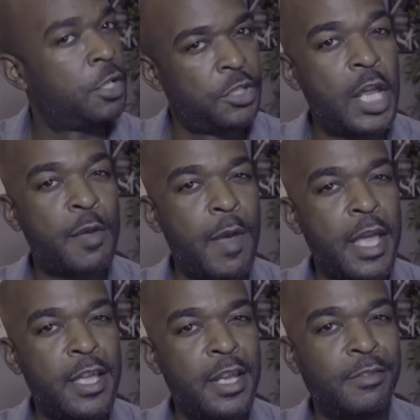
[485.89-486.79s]
Check
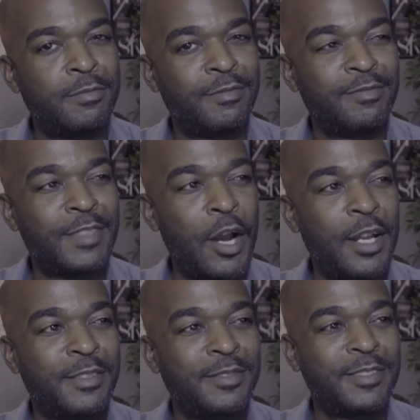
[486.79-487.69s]
back in, all
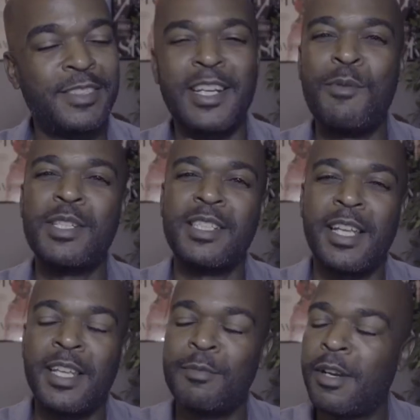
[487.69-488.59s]
right? Oh, that was
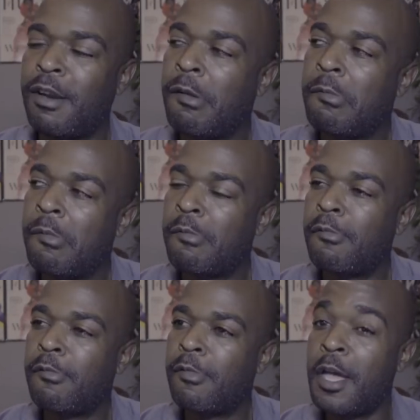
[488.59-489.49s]
lame. All right.
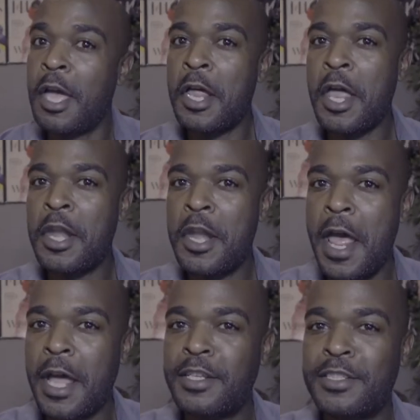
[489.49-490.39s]

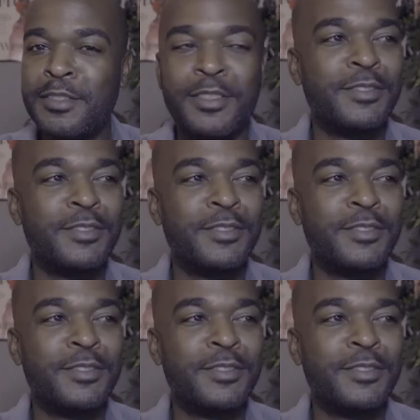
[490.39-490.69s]
Next.